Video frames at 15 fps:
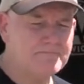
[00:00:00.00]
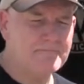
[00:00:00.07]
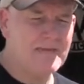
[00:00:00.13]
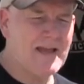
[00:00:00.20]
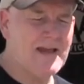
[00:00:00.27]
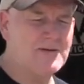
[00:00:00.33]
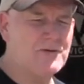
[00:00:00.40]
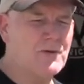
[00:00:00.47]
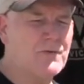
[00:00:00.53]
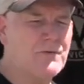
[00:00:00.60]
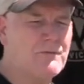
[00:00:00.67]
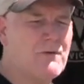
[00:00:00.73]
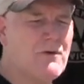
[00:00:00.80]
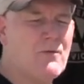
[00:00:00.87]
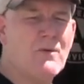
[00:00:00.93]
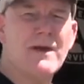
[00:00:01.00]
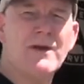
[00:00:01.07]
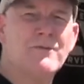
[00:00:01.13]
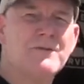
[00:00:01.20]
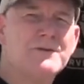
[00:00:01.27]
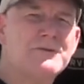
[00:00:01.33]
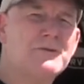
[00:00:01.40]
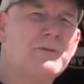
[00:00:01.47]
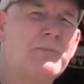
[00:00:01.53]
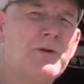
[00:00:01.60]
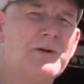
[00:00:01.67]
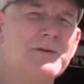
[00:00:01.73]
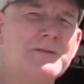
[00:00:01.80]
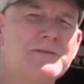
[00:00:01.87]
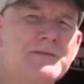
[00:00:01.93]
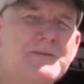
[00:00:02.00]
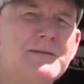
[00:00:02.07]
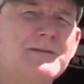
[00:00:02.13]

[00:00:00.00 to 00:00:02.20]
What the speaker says: yeah, don't throw away original parts.